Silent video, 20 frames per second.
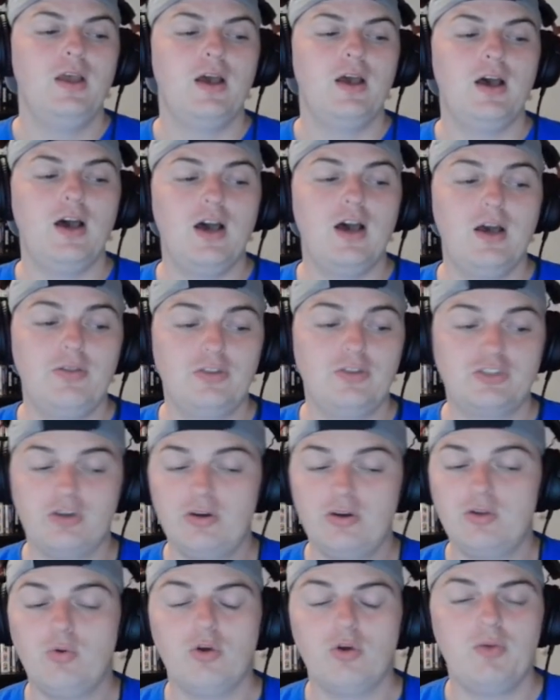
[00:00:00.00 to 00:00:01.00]
uh, the
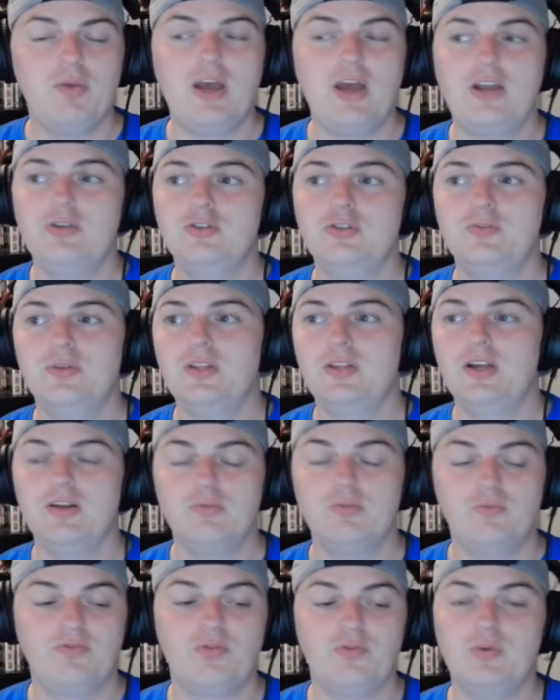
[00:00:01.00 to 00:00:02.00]
starting quarterback who's been
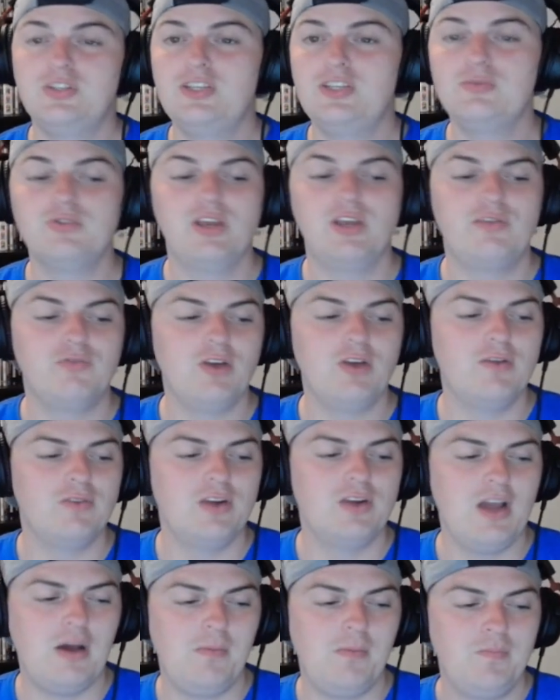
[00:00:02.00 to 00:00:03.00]
there for what seems like
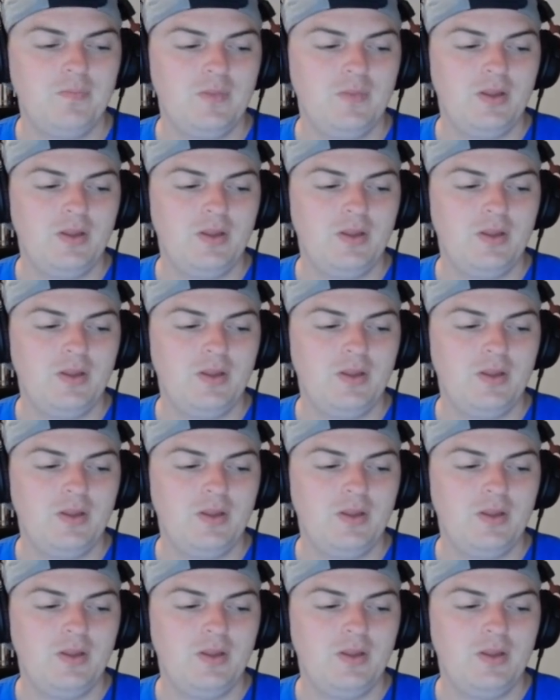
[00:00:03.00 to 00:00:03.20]
forever now.